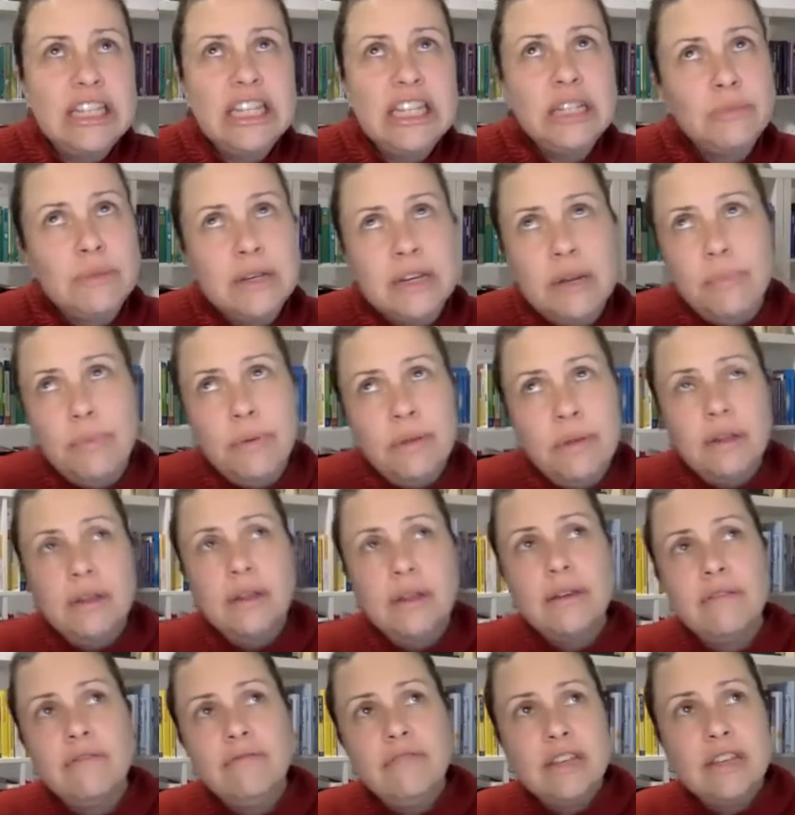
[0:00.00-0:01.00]
He's
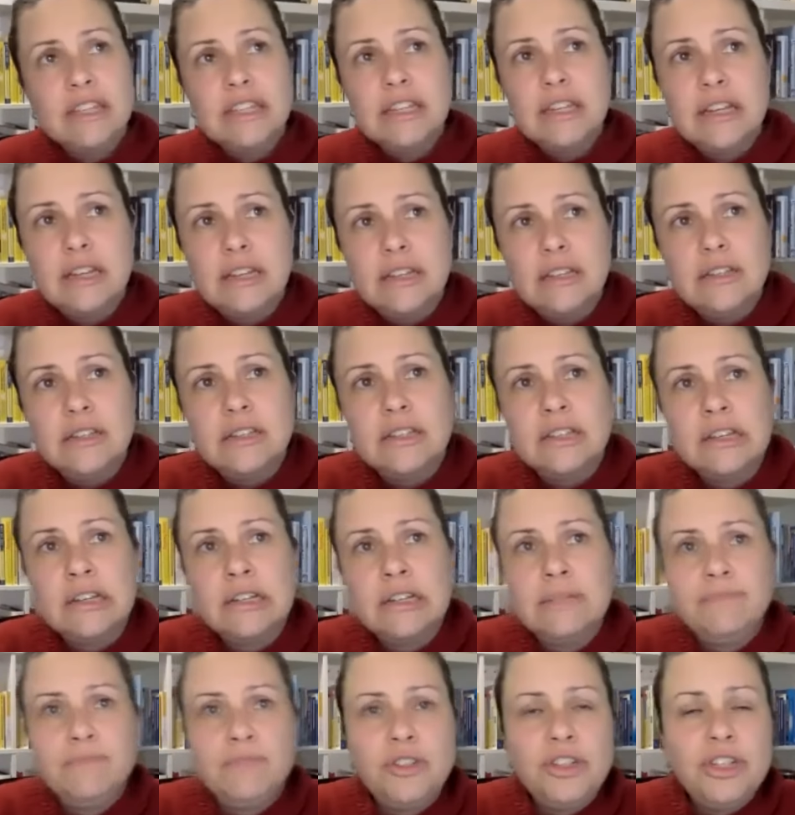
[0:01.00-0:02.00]
manipulative. Yes, it is.
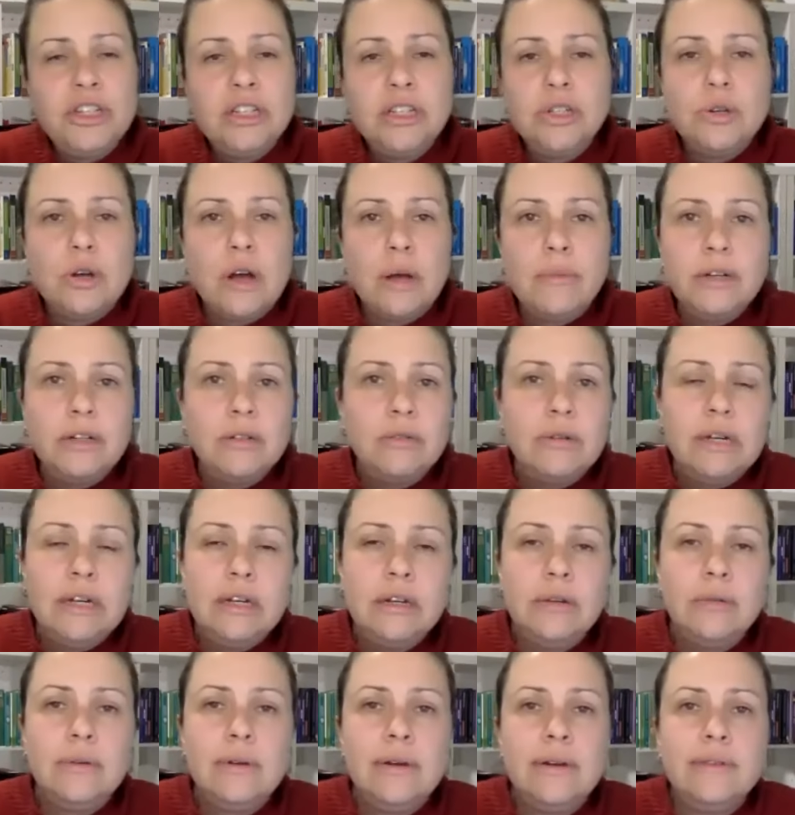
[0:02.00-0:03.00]
She's a drama
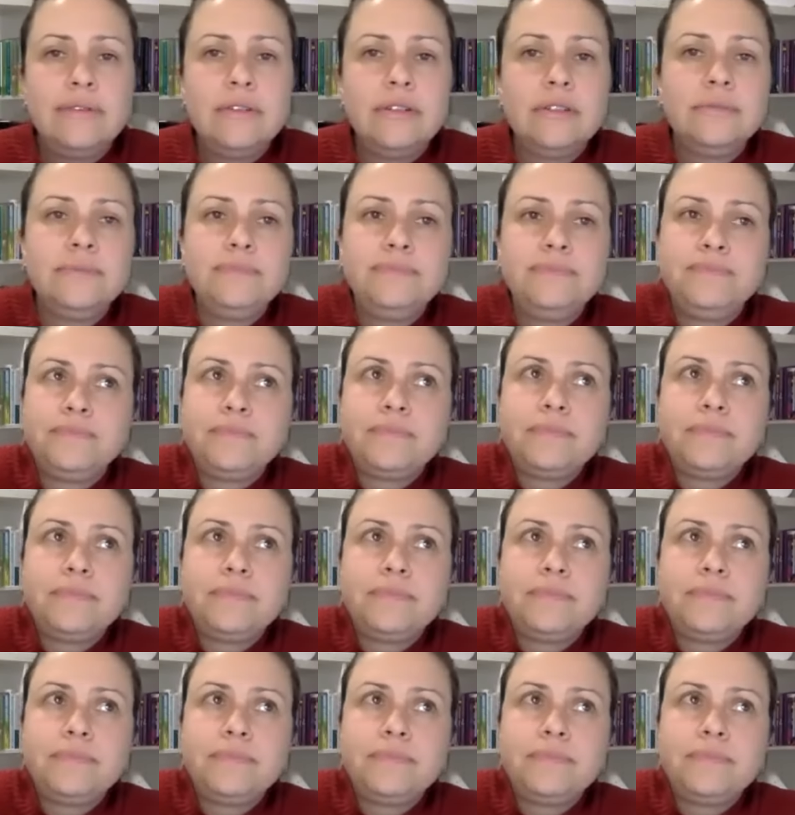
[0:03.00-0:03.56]
queen or whatever.